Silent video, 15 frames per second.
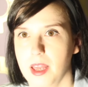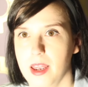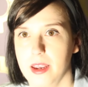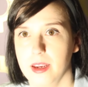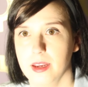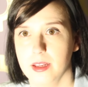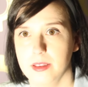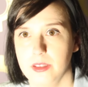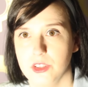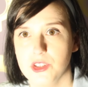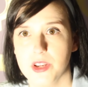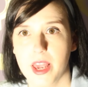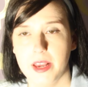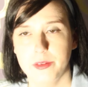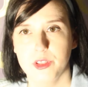and there's
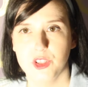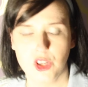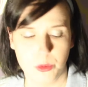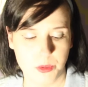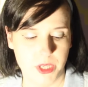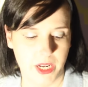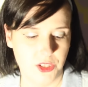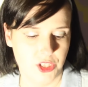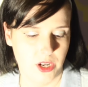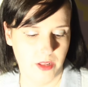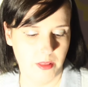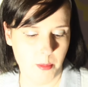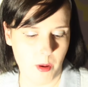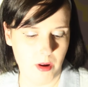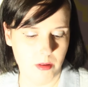a case interpretation
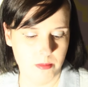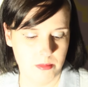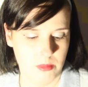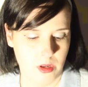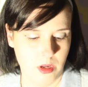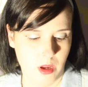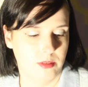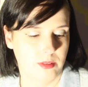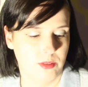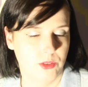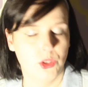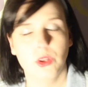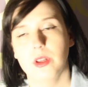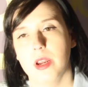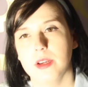at the bottom.
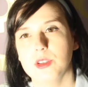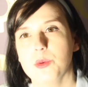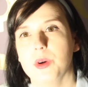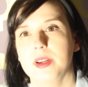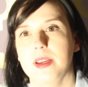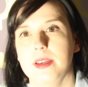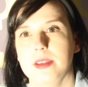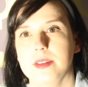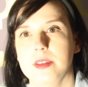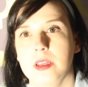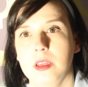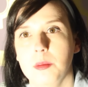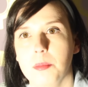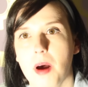So the next one is the